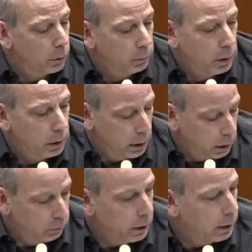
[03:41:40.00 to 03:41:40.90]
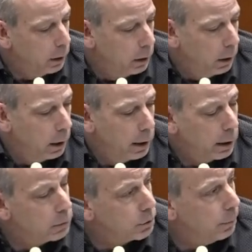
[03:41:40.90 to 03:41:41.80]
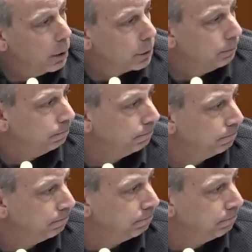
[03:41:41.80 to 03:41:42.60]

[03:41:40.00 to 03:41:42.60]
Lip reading: moving forward. Okay, thank you for that. Councillor Bosch.